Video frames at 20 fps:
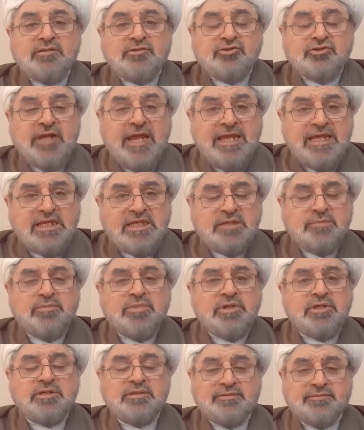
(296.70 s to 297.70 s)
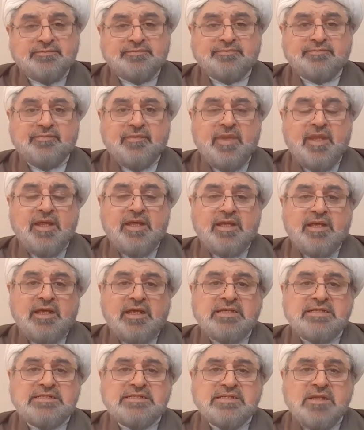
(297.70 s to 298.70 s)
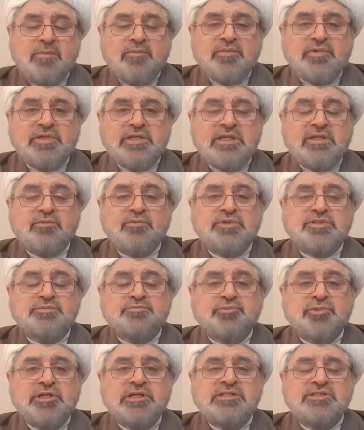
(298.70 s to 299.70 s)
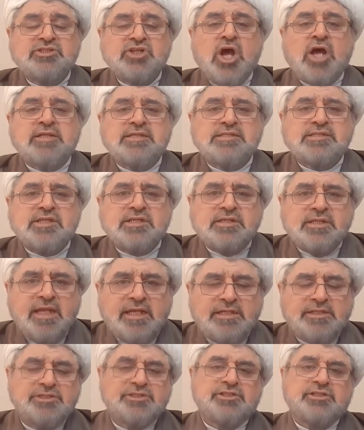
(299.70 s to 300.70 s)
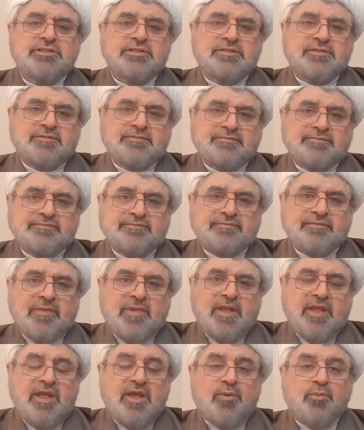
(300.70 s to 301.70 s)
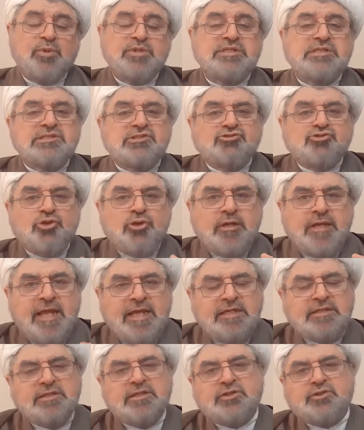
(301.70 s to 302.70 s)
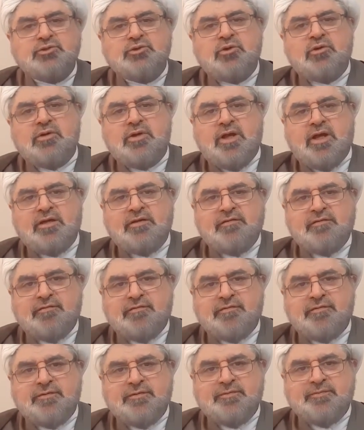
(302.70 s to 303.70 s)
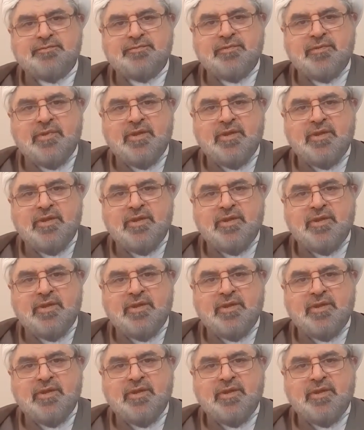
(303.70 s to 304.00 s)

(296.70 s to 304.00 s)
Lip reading: What rayb is something which brings consternation, which is related to your life.